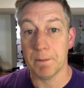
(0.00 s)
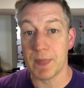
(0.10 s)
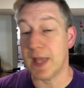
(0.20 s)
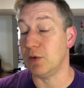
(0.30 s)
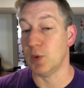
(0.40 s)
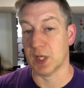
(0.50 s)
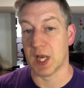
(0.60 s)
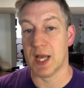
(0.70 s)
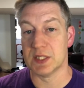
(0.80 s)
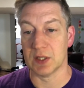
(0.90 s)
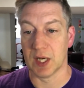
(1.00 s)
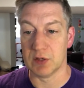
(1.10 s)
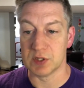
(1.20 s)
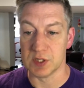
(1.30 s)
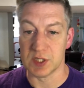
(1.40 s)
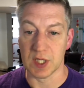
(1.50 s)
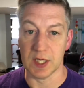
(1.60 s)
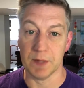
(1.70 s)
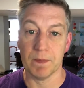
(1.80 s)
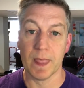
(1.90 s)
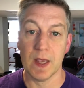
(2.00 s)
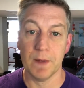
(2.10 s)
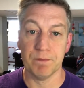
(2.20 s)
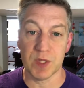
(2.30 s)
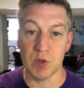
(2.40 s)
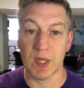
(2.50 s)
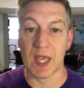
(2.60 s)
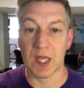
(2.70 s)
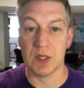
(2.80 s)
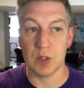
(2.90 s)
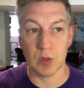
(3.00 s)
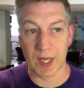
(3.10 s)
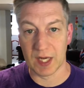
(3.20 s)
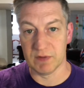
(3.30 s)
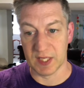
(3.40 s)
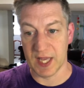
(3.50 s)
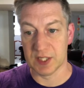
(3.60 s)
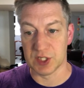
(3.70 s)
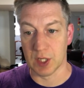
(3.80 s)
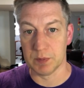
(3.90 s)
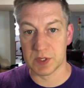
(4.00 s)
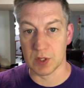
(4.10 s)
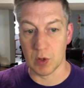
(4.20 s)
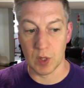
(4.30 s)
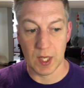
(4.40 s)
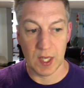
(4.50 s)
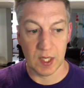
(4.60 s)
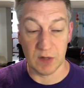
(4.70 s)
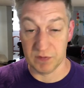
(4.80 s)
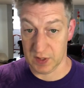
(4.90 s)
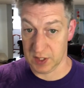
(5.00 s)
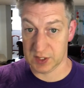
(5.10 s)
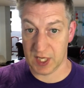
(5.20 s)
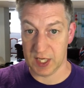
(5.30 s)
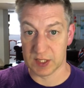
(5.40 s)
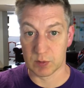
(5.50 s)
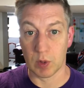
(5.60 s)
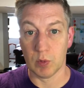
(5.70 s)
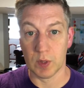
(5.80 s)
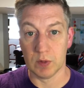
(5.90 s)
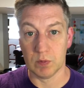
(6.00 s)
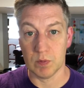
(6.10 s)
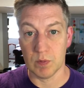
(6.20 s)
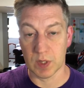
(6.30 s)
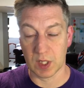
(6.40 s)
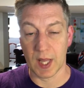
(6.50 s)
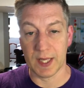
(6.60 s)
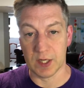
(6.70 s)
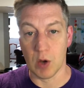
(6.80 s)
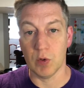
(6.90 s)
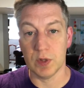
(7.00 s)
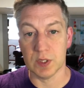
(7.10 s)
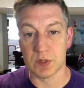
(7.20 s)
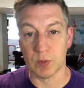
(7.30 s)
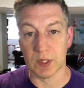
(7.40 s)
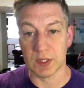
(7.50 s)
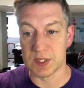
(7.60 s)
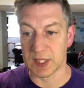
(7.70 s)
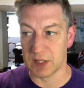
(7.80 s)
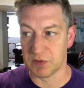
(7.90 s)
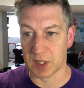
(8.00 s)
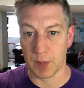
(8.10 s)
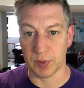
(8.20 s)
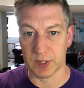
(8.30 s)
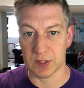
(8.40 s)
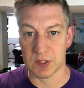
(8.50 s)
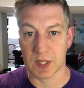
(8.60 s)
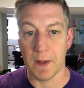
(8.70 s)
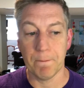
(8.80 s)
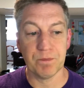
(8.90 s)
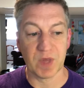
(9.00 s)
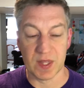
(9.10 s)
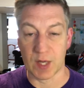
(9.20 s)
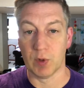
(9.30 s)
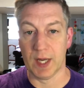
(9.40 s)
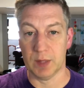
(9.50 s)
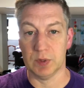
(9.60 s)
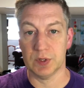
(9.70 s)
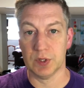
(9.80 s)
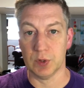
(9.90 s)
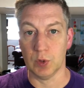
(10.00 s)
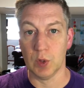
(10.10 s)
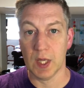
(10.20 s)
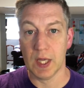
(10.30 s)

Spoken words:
And with a cost segregation study, you can do kind of a catch up. So if in this case where the client had owned this real estate for a couple of years, they were able to